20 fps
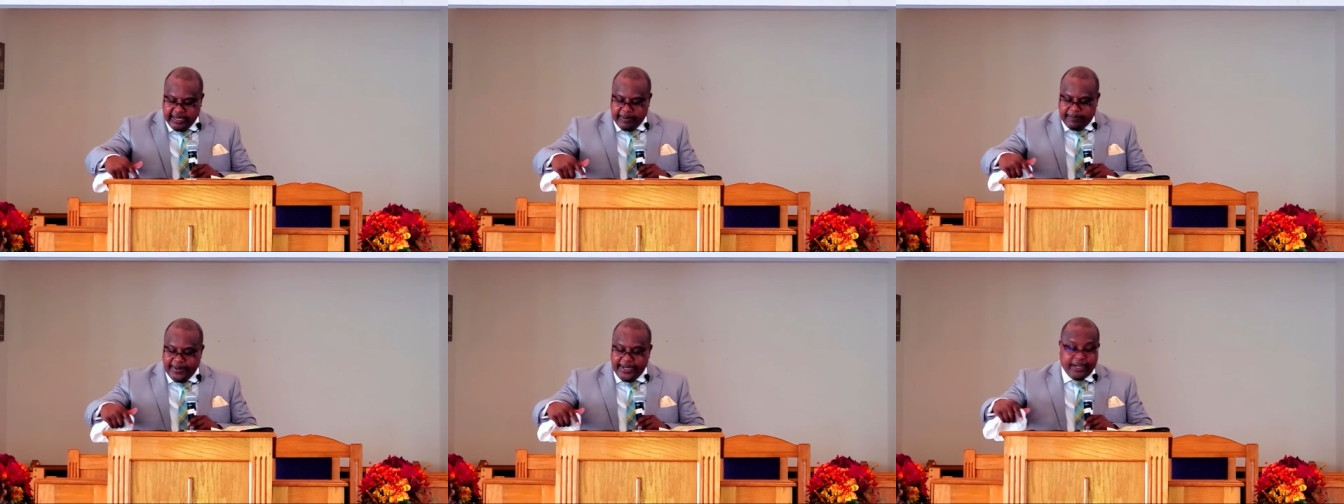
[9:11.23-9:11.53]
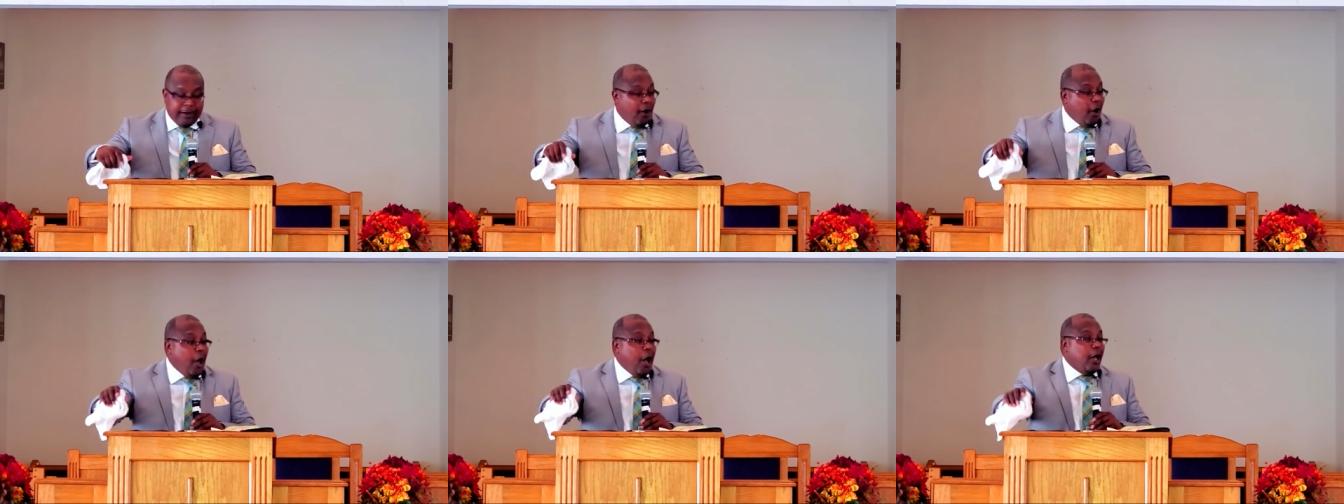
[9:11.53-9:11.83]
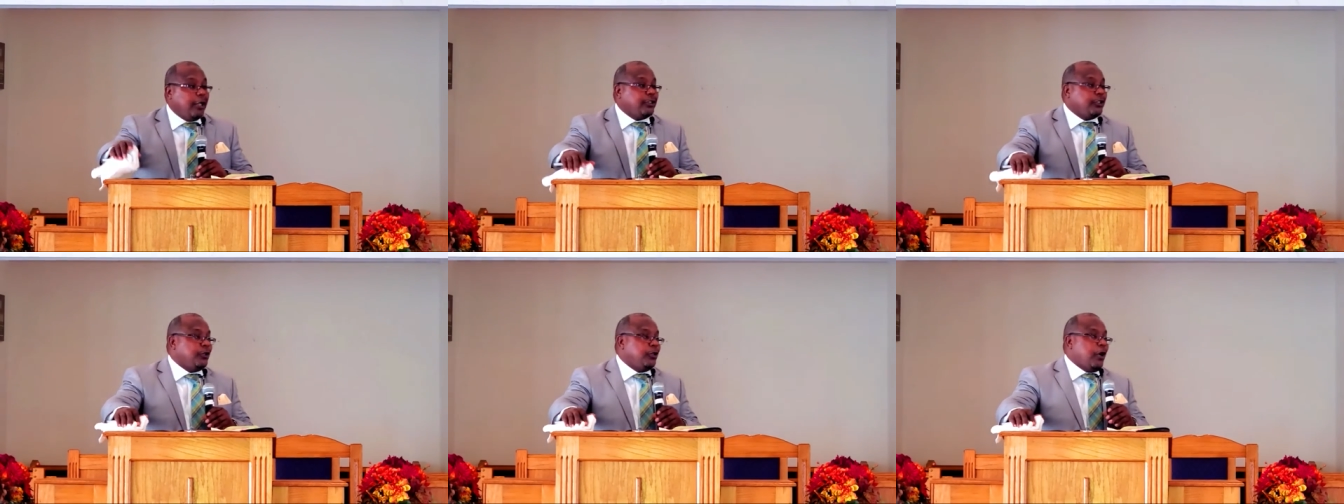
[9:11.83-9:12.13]

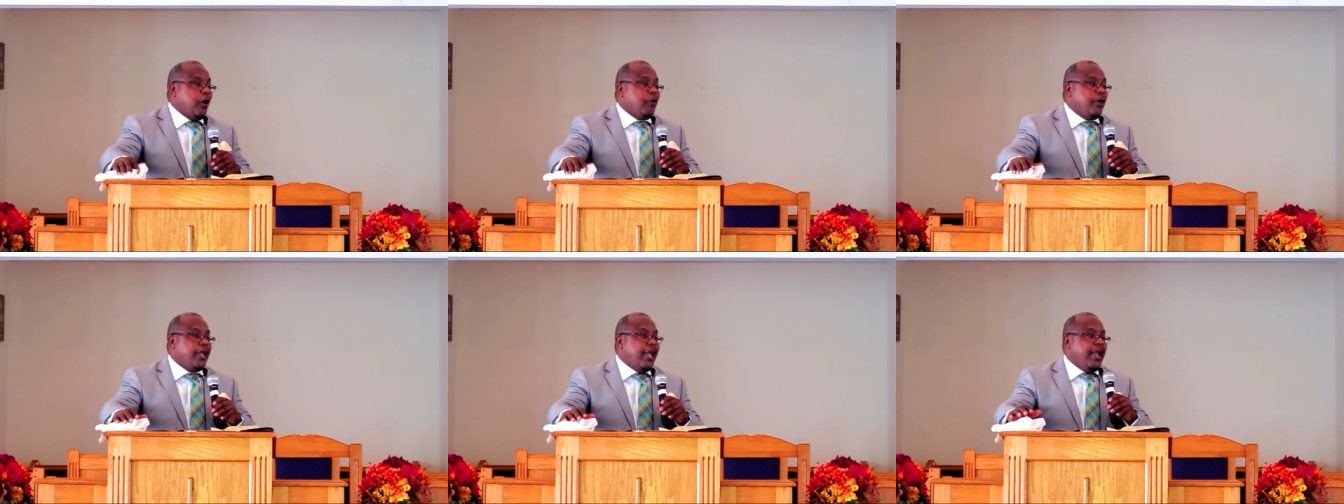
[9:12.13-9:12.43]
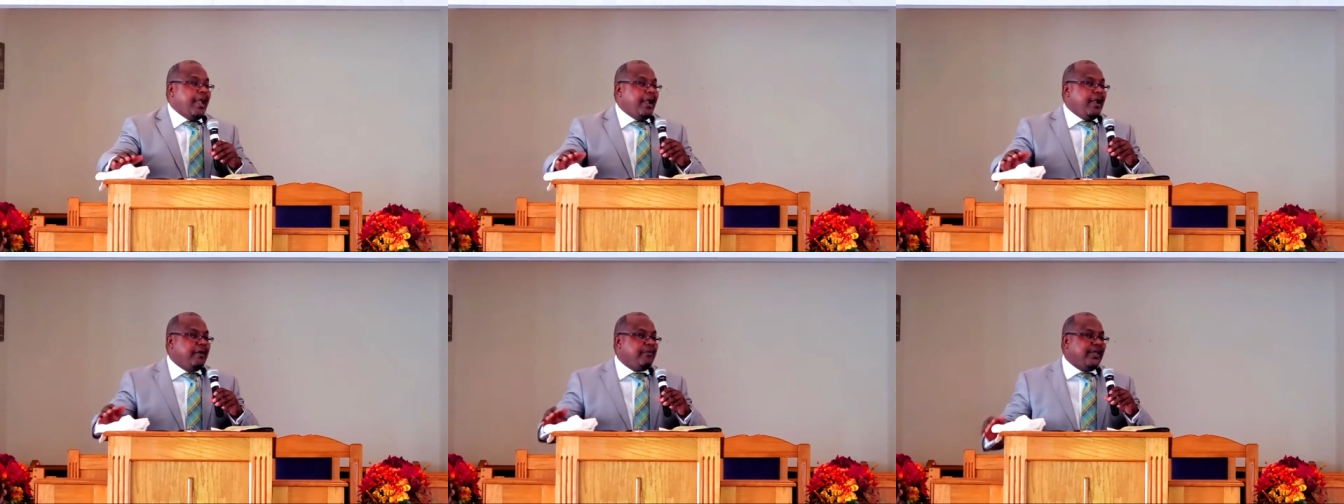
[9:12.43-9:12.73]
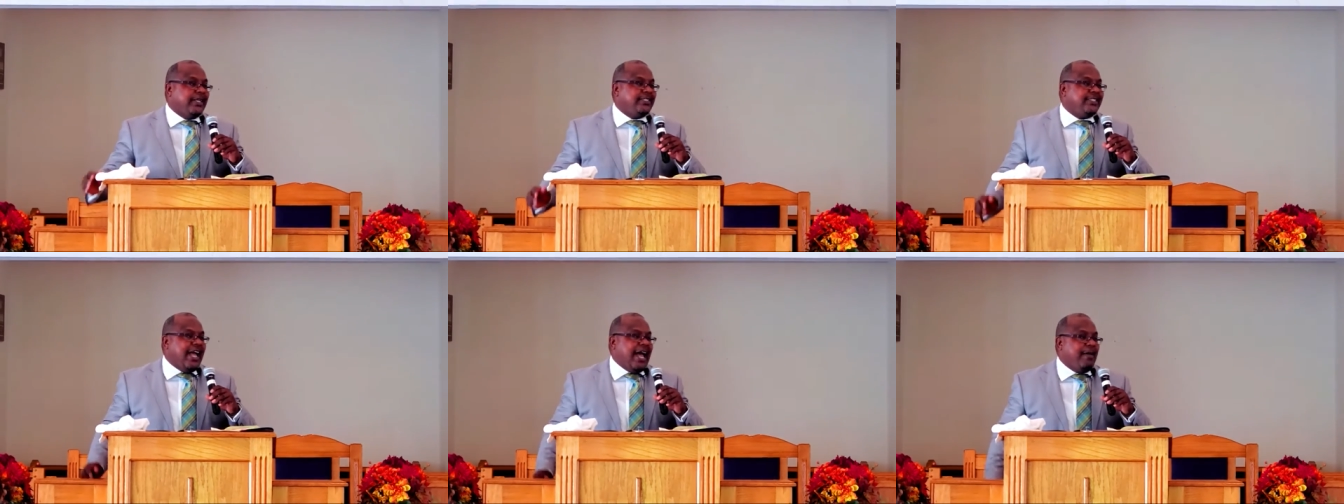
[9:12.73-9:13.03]
because you don't hear
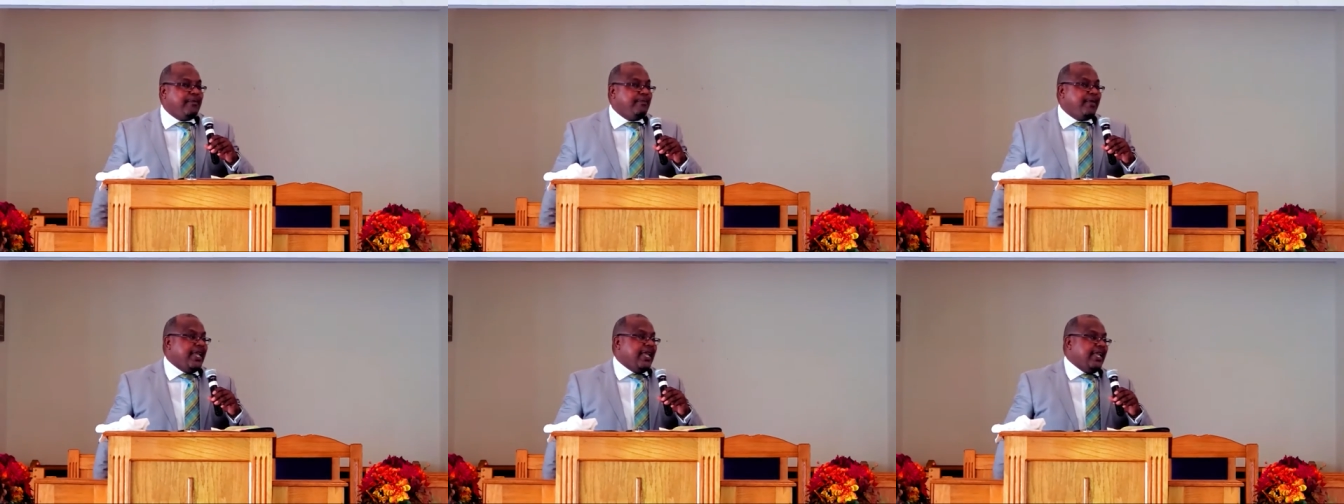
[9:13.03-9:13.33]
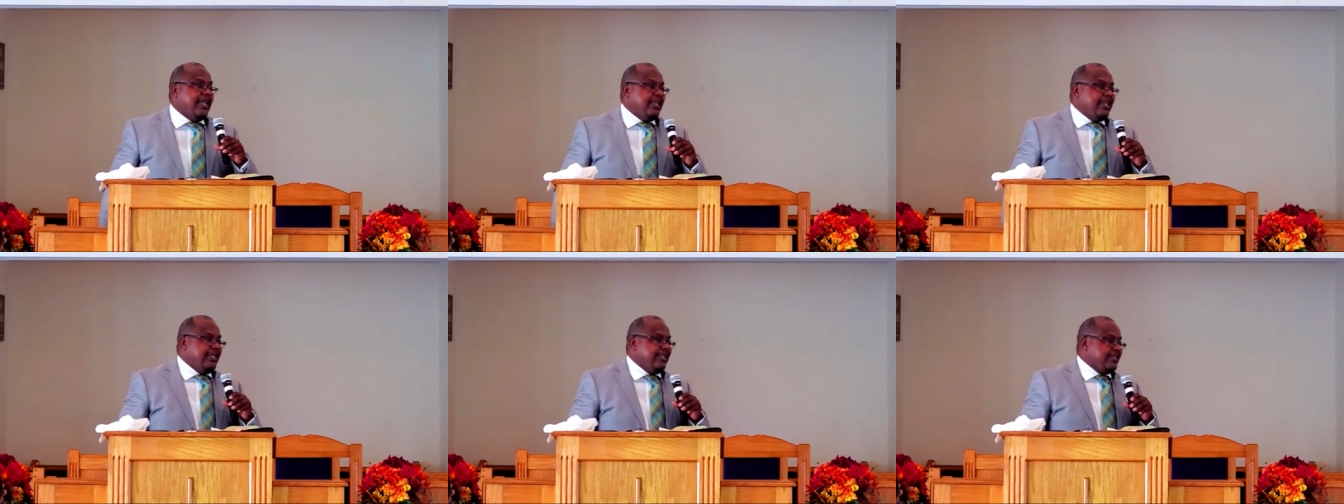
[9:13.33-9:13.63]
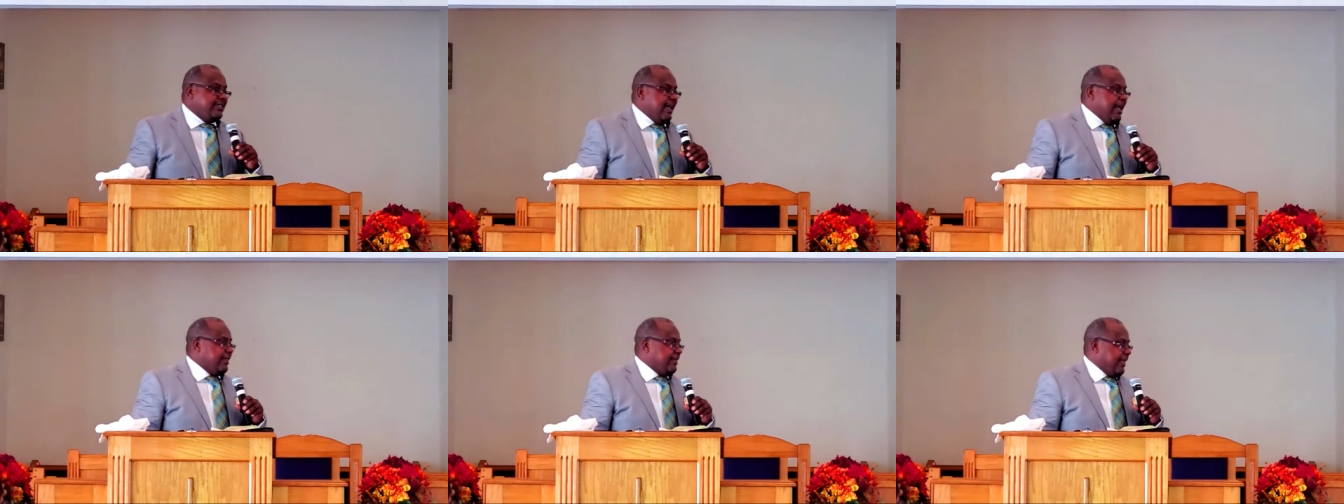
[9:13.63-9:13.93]
him does not mean
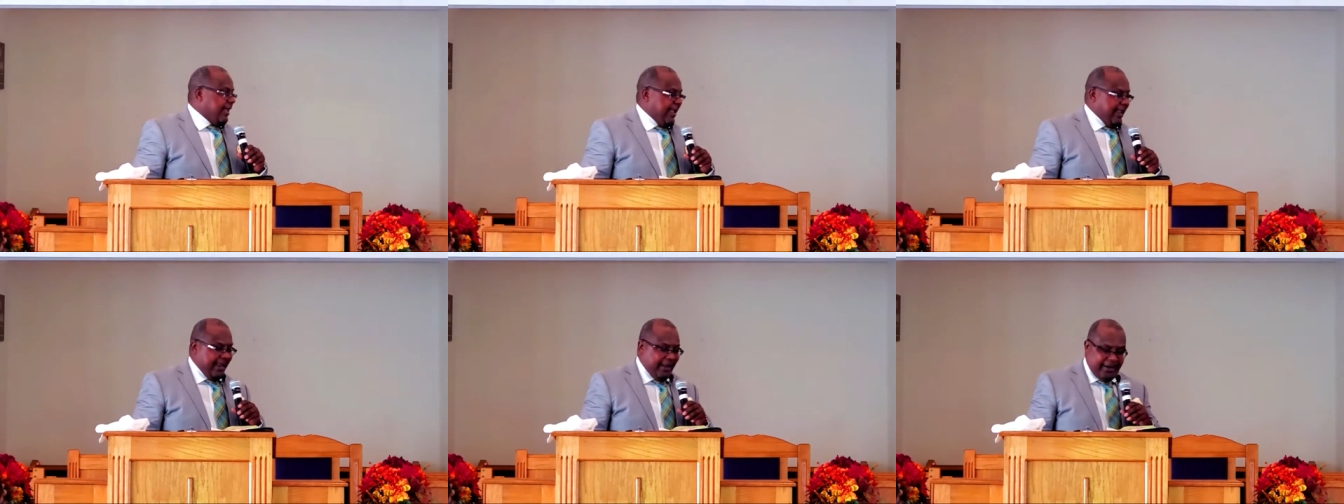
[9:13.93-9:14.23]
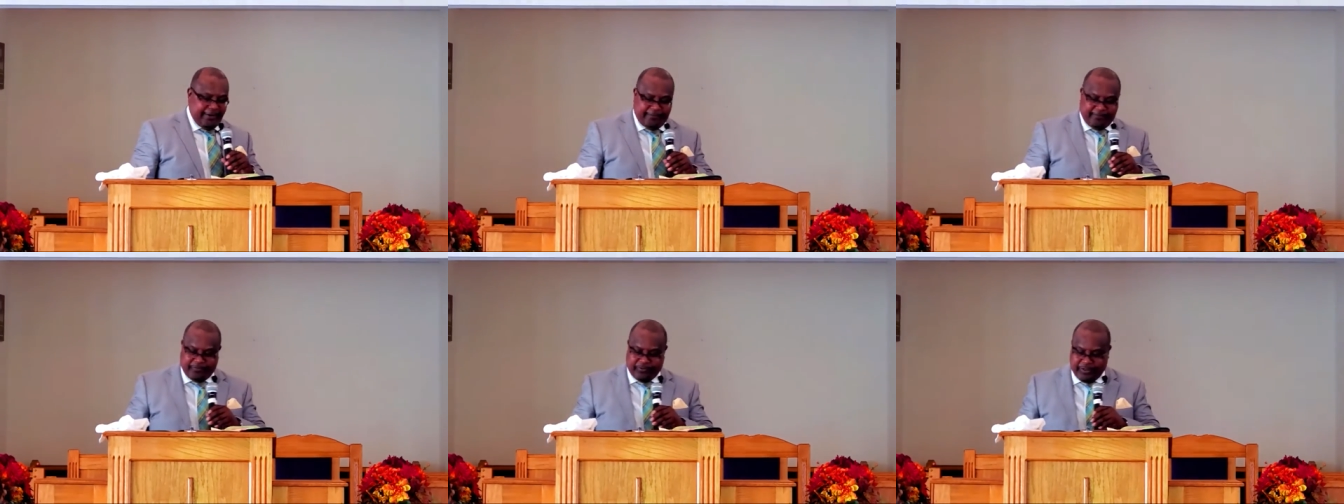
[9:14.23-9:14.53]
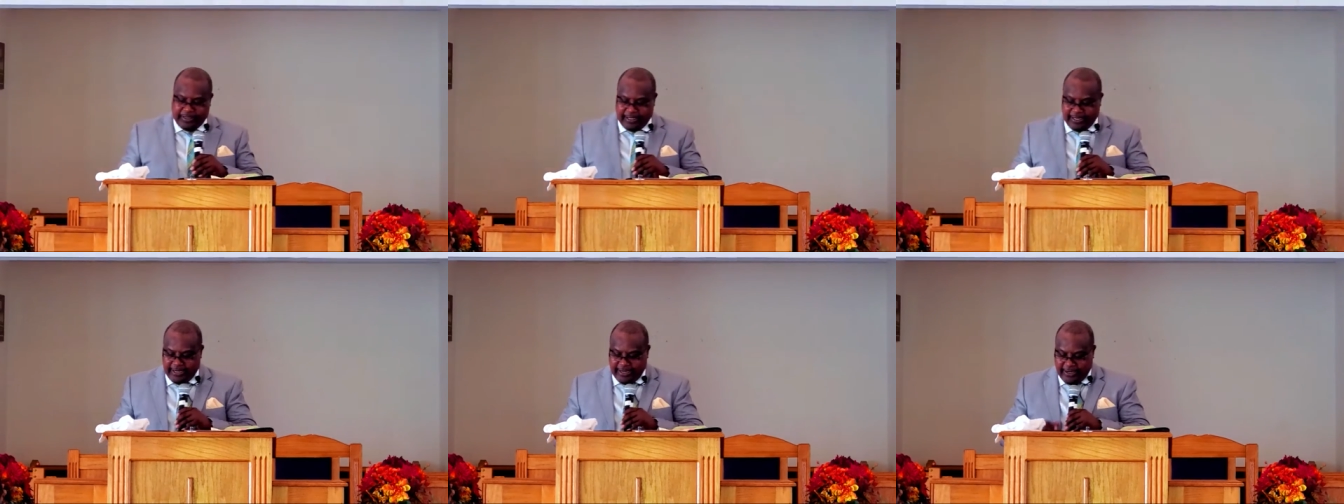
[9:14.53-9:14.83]
he's not there.
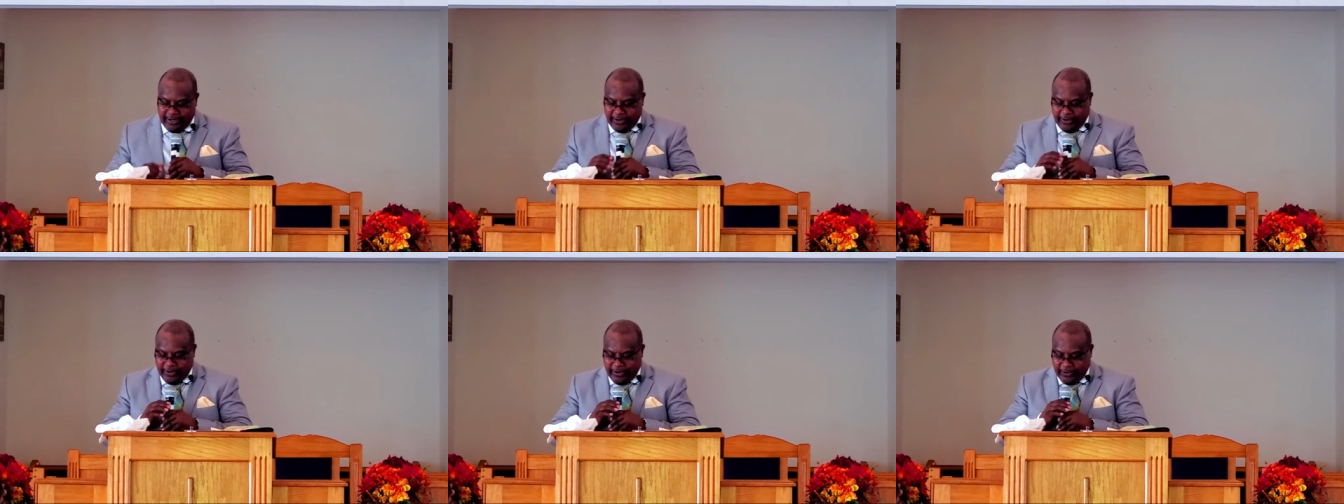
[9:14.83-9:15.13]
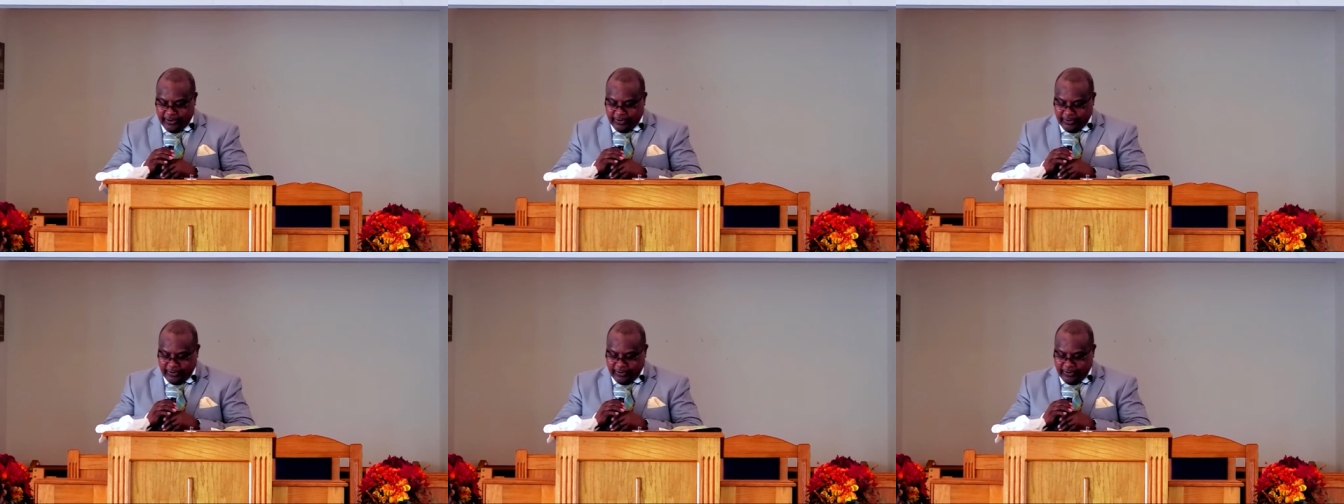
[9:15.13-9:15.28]
Amen.